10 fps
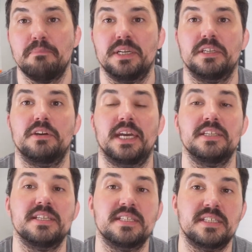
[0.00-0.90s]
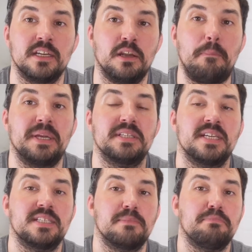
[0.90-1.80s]
but you can still
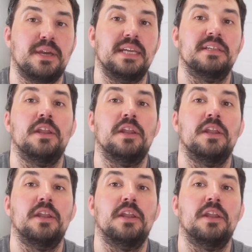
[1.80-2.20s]
participate